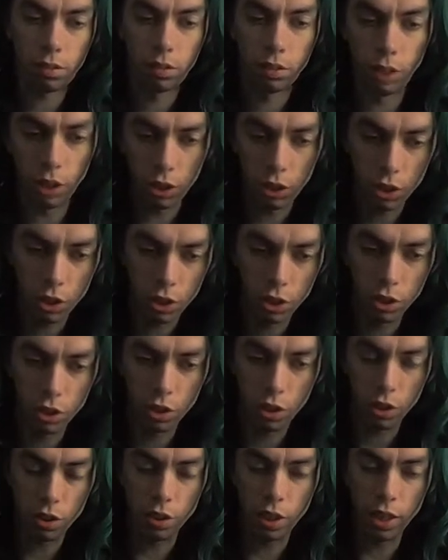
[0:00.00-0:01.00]
That's
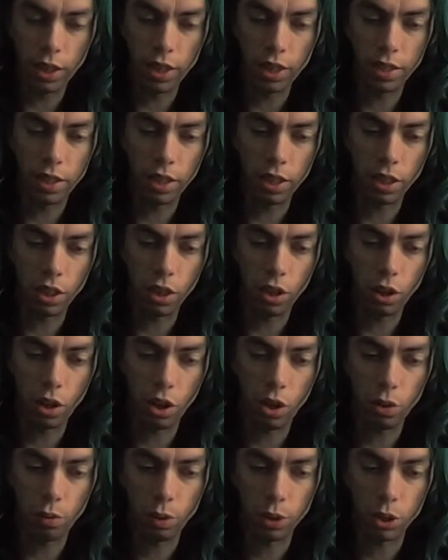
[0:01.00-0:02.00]
not anything
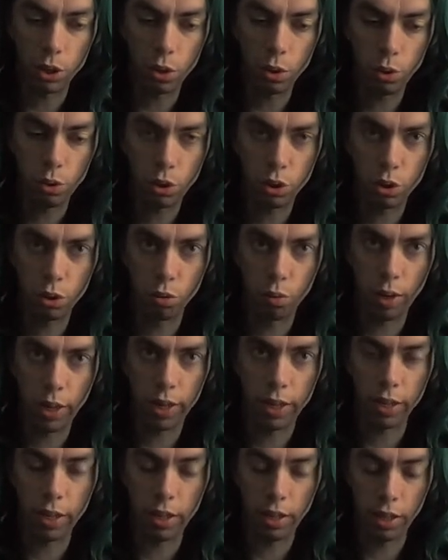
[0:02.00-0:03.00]
always looks the
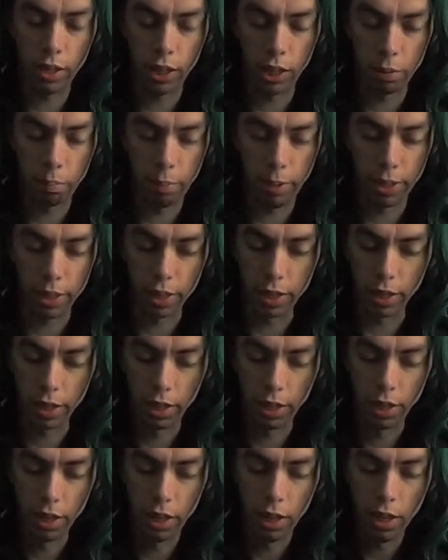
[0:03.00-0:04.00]
way it be
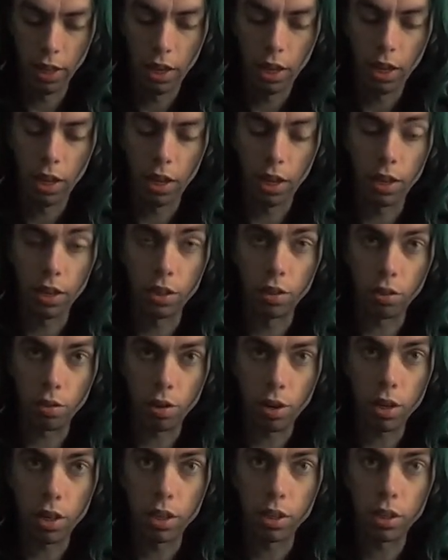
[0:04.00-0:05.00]
in your
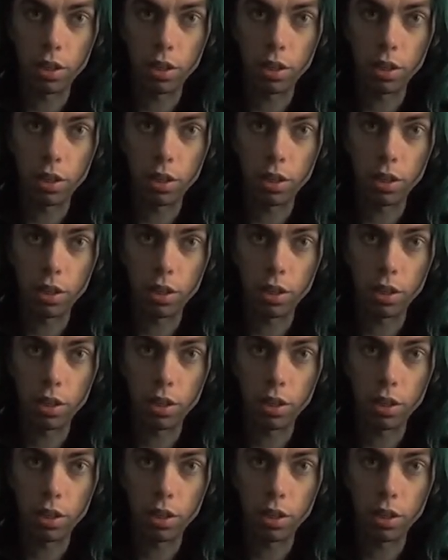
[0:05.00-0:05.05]
eyes.